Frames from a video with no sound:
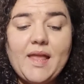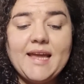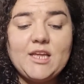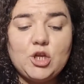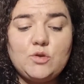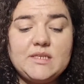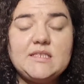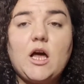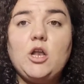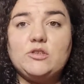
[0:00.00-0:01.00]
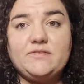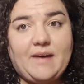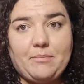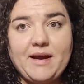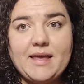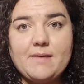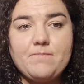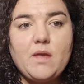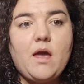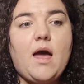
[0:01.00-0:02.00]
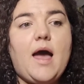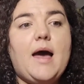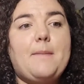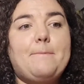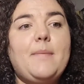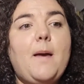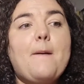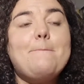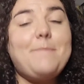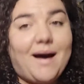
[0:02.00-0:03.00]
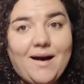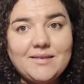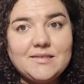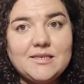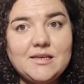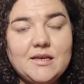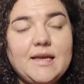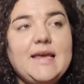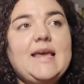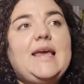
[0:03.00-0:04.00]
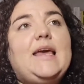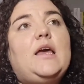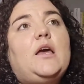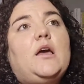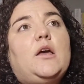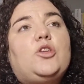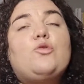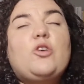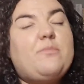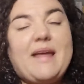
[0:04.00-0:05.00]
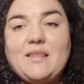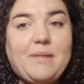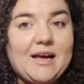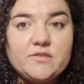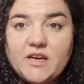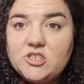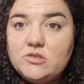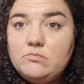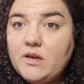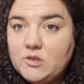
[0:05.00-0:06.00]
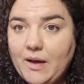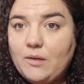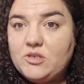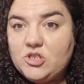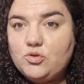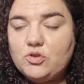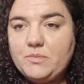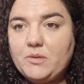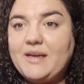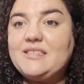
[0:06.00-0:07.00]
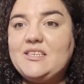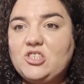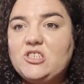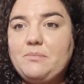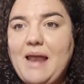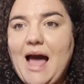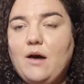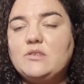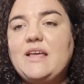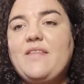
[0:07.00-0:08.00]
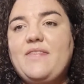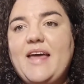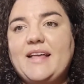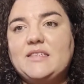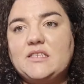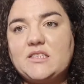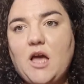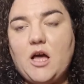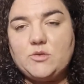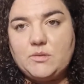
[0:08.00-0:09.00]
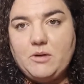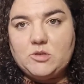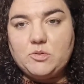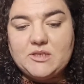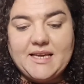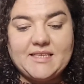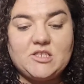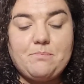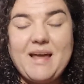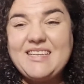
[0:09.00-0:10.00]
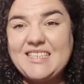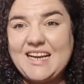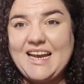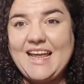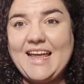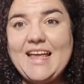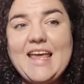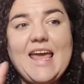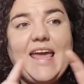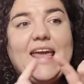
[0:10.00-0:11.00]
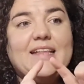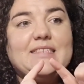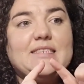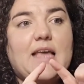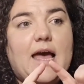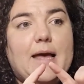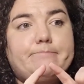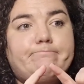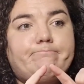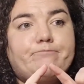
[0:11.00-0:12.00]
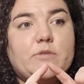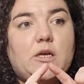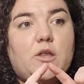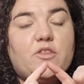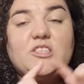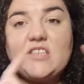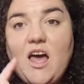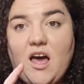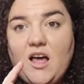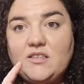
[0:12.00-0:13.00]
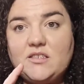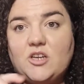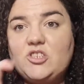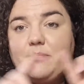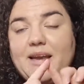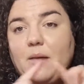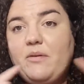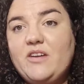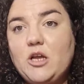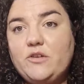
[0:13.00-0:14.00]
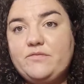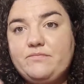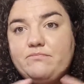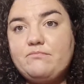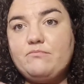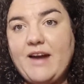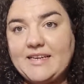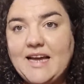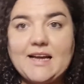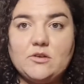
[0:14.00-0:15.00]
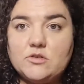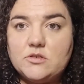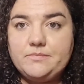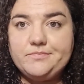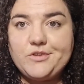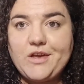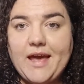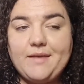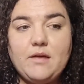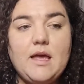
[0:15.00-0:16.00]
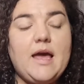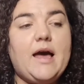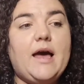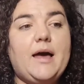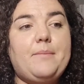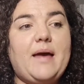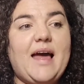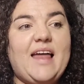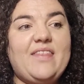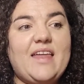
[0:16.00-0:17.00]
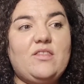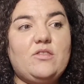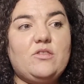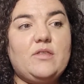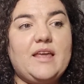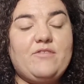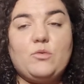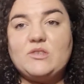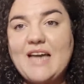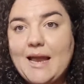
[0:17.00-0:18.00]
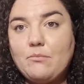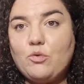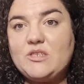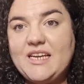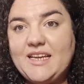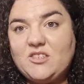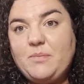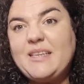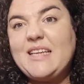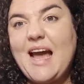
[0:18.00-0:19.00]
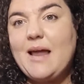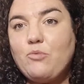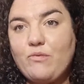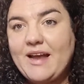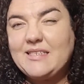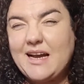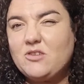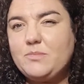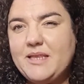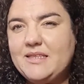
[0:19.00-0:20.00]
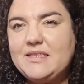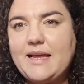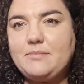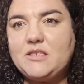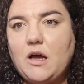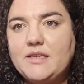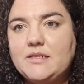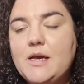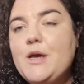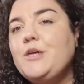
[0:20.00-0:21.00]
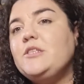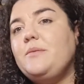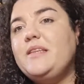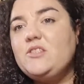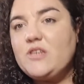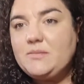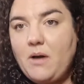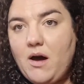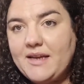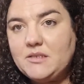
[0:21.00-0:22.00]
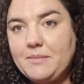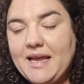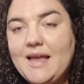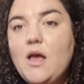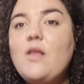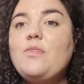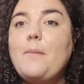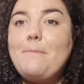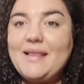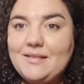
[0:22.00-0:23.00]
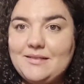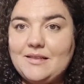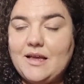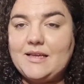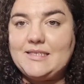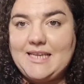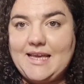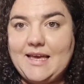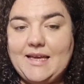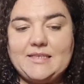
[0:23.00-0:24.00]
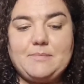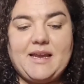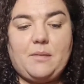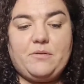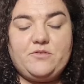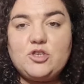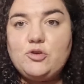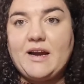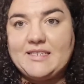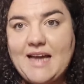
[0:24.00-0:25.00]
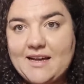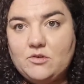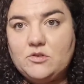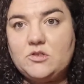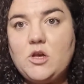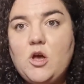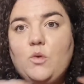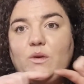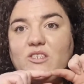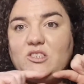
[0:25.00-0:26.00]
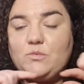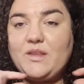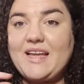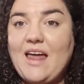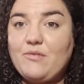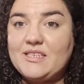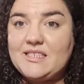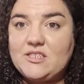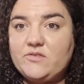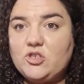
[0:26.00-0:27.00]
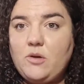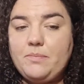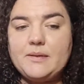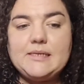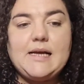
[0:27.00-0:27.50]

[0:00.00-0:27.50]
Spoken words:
It uses a lot of fabric, but you could make the blouse version as well, which is shorter by the way. So there's just a blouse and then there's a skirt with multiple tiers. So basically it's, the skirts are just made up of a load of rectangles, okay? And then if you want to add more tiers, you basically more rectangles, but they're the same size. So in this dress behind me, the middle tier is made up of 2 rectangles, which with a gathering stitch at the top.